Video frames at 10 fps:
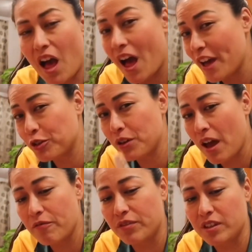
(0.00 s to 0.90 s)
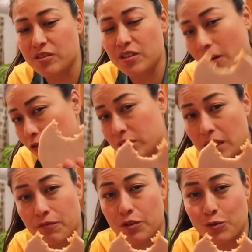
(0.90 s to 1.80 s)
I could have this every
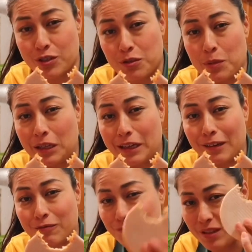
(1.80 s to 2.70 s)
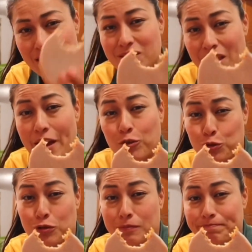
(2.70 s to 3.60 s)
day for the rest of my life. It's that good.